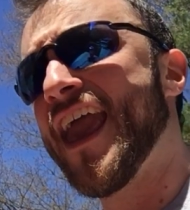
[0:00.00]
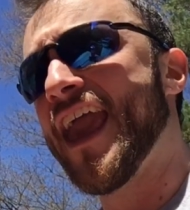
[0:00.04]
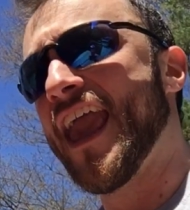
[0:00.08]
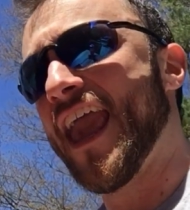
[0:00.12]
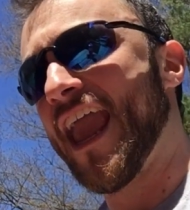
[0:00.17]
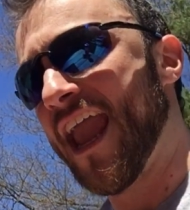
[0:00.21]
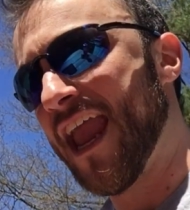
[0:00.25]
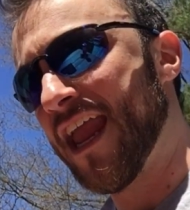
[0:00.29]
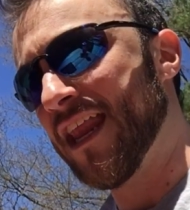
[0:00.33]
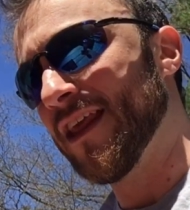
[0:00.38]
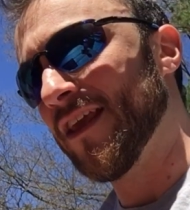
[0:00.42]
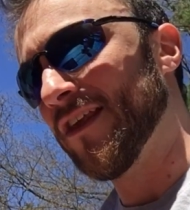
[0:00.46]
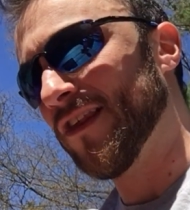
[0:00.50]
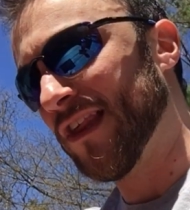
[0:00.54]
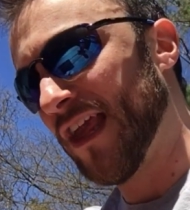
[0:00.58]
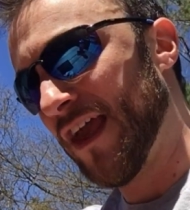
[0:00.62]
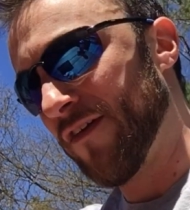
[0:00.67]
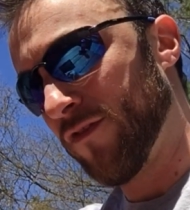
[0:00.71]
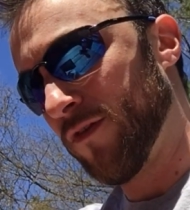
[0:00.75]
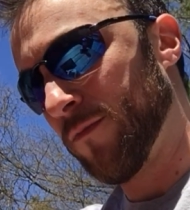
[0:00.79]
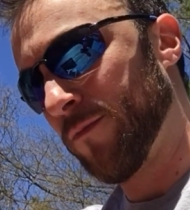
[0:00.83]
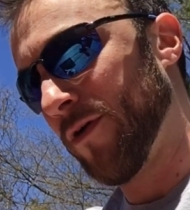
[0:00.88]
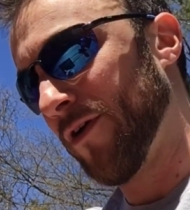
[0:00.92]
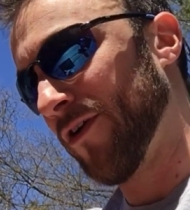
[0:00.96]

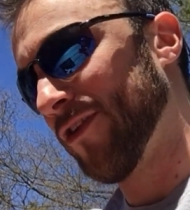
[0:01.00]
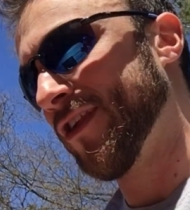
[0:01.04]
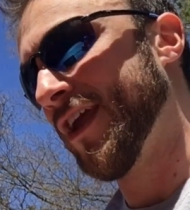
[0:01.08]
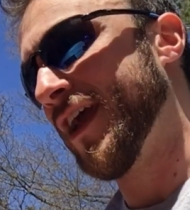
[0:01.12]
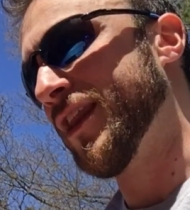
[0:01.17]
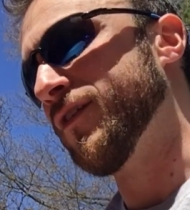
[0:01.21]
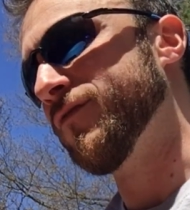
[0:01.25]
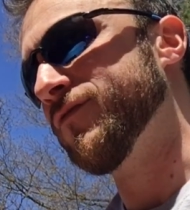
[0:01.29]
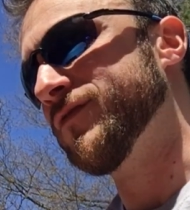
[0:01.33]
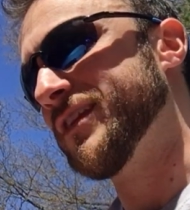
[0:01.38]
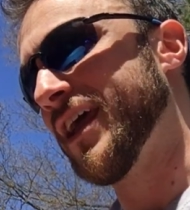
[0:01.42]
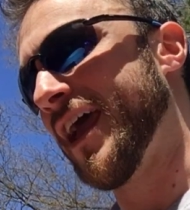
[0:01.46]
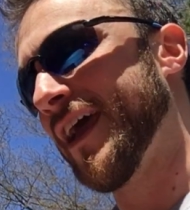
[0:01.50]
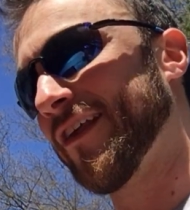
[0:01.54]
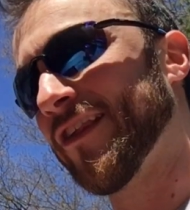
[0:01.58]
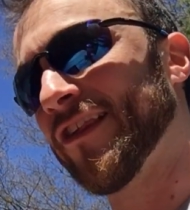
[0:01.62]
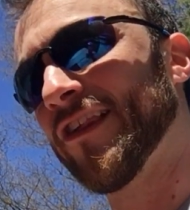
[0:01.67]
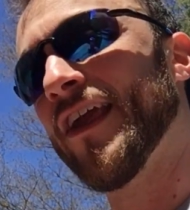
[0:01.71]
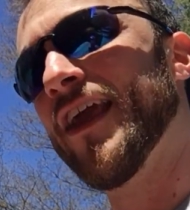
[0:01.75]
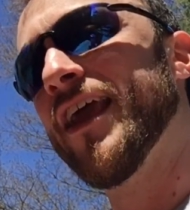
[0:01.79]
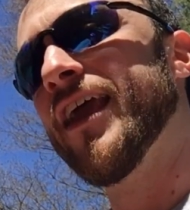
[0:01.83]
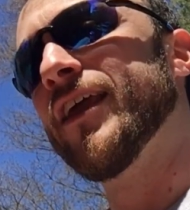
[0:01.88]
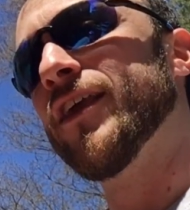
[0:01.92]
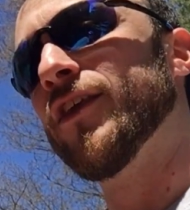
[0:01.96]
87% of decks
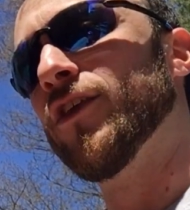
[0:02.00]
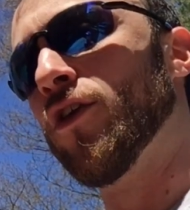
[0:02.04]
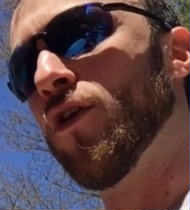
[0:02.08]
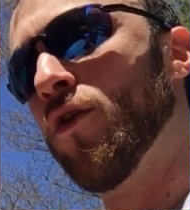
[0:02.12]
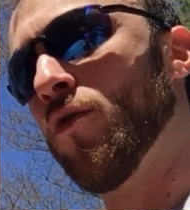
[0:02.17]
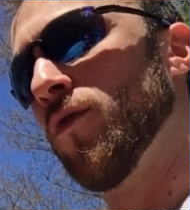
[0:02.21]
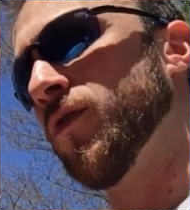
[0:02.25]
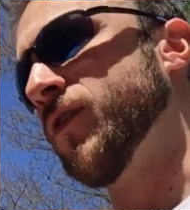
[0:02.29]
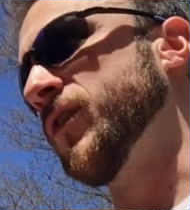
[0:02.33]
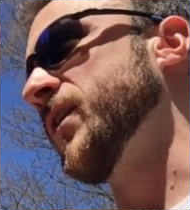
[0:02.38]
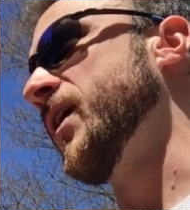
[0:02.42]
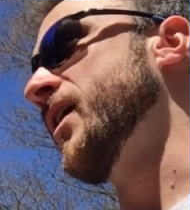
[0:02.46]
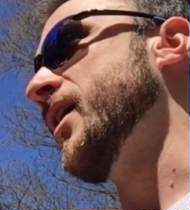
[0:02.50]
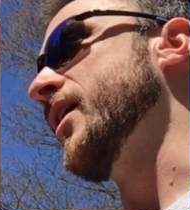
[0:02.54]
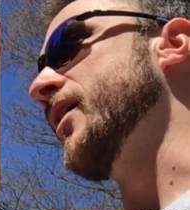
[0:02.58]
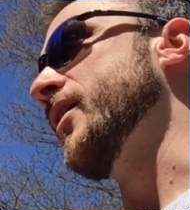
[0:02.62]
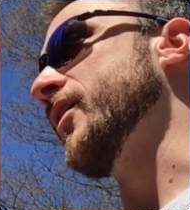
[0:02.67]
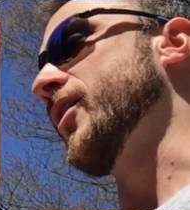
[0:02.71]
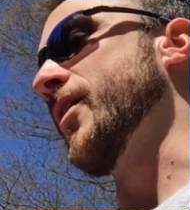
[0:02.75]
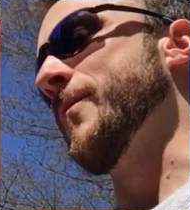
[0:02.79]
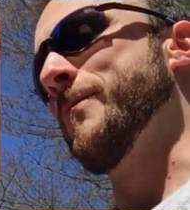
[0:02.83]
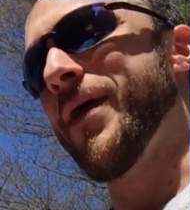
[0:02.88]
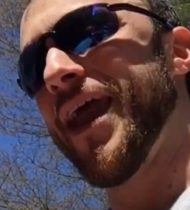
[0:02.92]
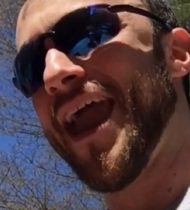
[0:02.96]
use
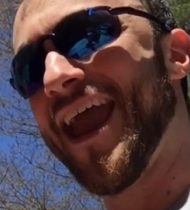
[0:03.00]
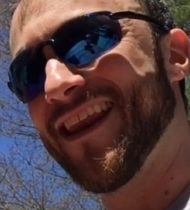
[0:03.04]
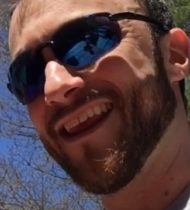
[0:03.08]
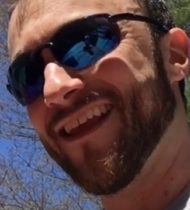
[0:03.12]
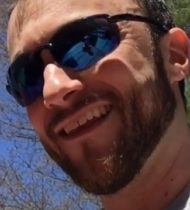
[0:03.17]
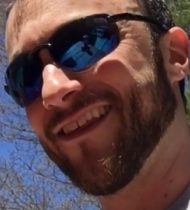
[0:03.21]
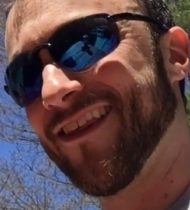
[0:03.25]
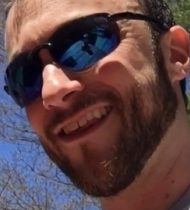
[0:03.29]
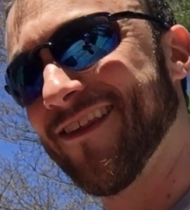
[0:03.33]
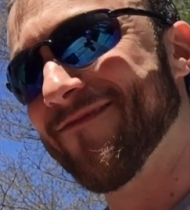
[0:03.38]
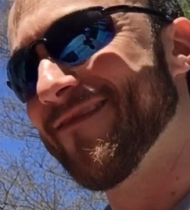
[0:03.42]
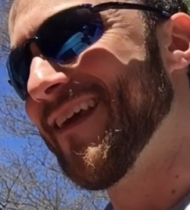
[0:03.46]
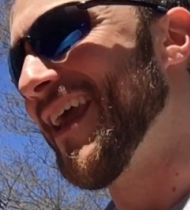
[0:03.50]
companions.